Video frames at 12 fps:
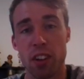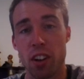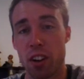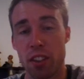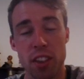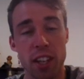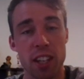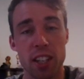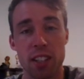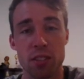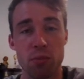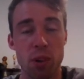I think
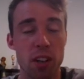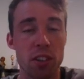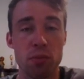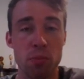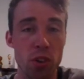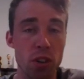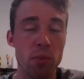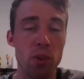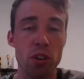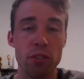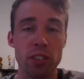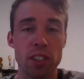he's one of the smoother
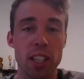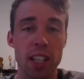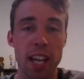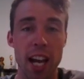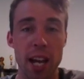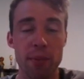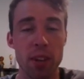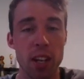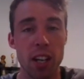movers in the game.